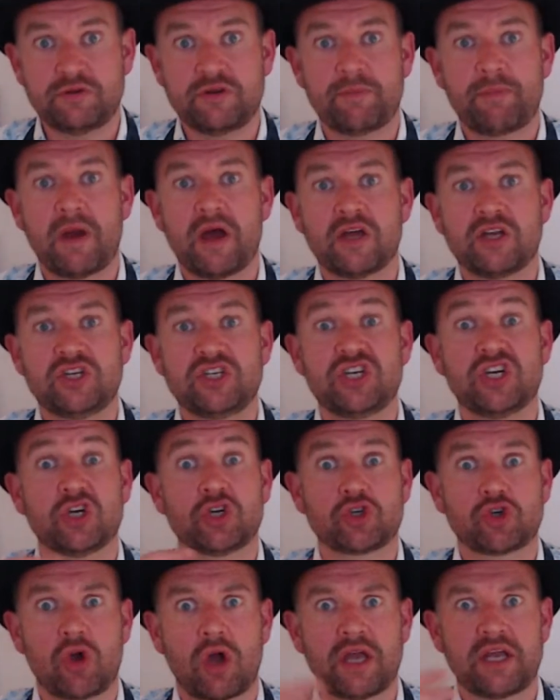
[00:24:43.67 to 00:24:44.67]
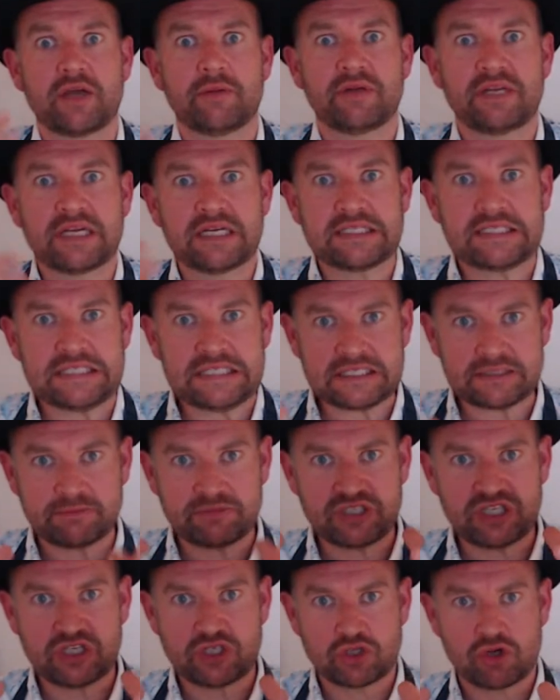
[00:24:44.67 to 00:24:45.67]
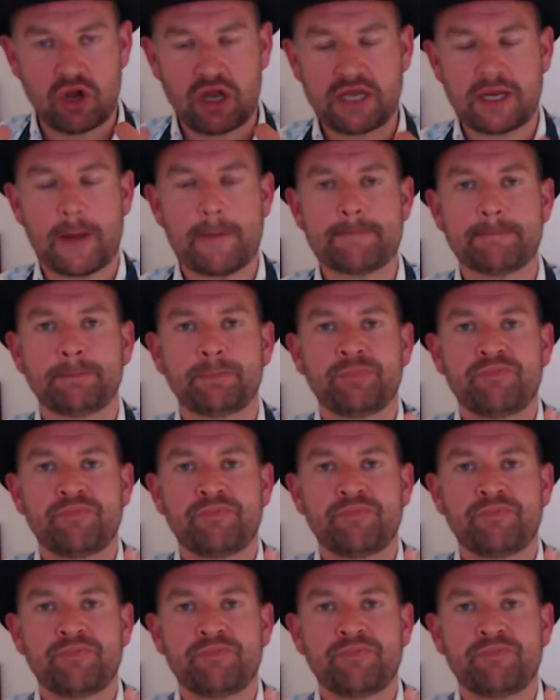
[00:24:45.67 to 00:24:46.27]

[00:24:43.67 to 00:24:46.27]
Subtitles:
Geotrichum candidum, Geotrichum,